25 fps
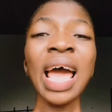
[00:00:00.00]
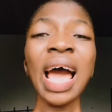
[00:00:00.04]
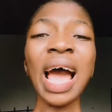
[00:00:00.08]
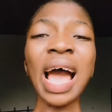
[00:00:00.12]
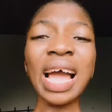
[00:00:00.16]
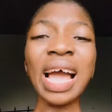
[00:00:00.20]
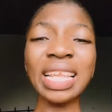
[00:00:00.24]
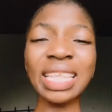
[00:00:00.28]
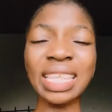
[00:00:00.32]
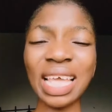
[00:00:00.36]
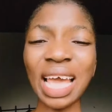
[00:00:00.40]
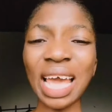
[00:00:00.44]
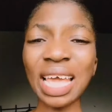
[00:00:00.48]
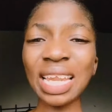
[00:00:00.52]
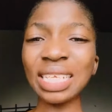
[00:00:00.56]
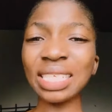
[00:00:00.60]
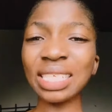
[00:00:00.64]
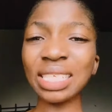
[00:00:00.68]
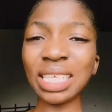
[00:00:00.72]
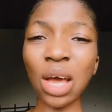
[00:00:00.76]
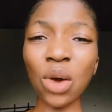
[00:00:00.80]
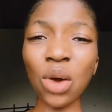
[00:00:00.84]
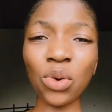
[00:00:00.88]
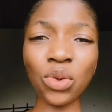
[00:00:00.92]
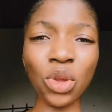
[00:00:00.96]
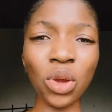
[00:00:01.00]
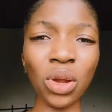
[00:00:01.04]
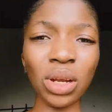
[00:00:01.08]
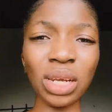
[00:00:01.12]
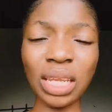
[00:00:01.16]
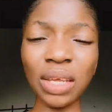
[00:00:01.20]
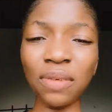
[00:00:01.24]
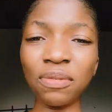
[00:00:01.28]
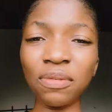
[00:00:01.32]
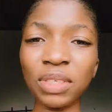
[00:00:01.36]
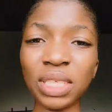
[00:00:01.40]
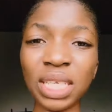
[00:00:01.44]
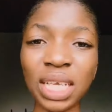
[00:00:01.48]
And that is how your
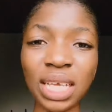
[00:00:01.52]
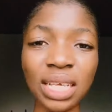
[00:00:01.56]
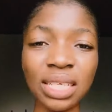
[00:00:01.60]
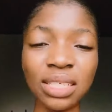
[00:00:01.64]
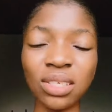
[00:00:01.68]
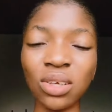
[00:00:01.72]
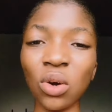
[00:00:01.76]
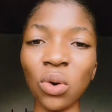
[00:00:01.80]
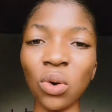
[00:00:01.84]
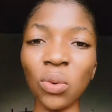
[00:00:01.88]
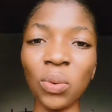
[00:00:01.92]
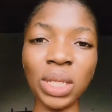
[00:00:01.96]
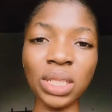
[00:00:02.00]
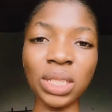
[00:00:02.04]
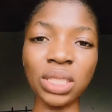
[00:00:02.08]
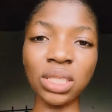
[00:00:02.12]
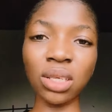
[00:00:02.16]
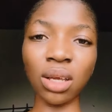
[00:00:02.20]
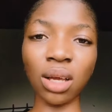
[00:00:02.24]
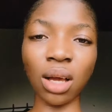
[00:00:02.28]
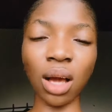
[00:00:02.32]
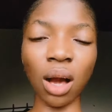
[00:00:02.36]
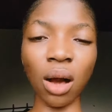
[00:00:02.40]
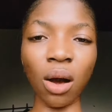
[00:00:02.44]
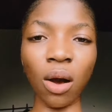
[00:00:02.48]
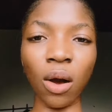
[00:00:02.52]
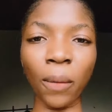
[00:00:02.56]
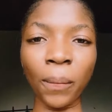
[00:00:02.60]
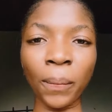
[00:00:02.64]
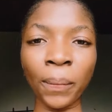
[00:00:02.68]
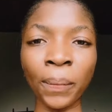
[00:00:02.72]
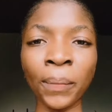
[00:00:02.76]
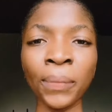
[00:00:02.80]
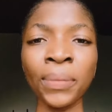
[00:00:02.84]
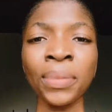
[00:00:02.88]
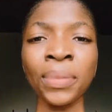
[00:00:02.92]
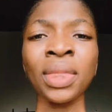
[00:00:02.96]
lifting is going to come